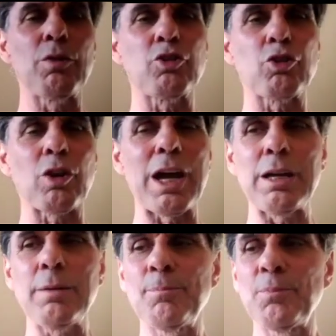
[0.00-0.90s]
would
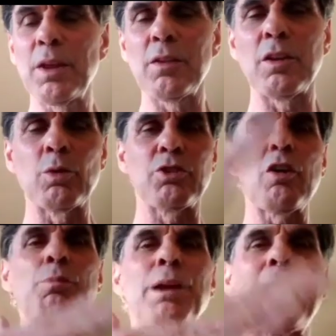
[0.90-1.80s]
overtrain.
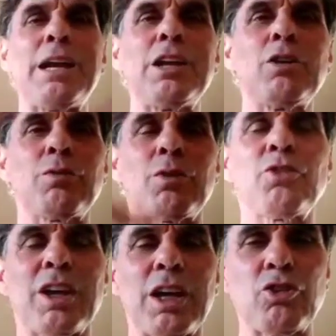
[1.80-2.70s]
There was no
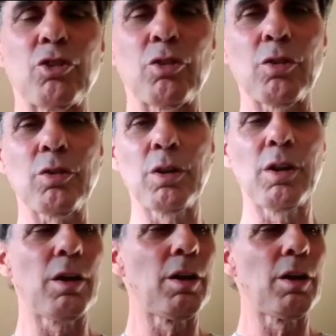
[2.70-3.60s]
planning of the
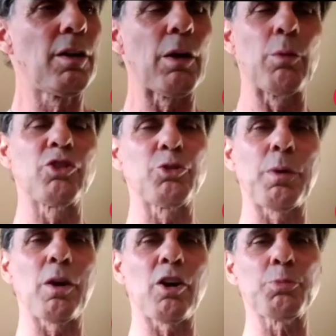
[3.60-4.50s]
schedule. They
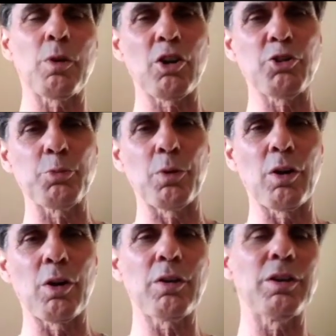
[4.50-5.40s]
would spar.
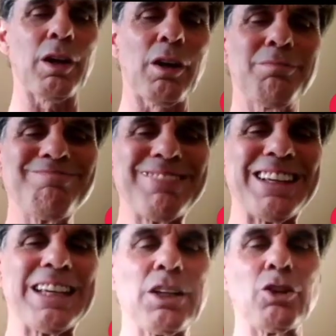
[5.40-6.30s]

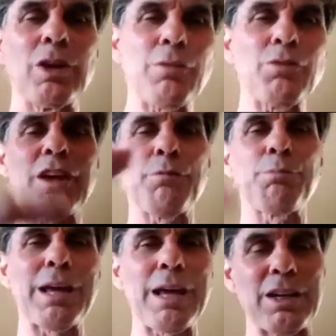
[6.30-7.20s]
You
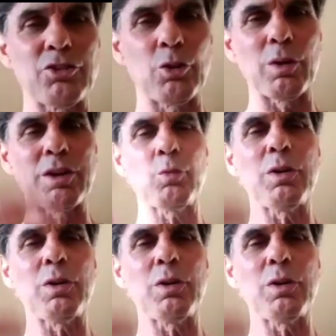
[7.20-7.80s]
have to have planning.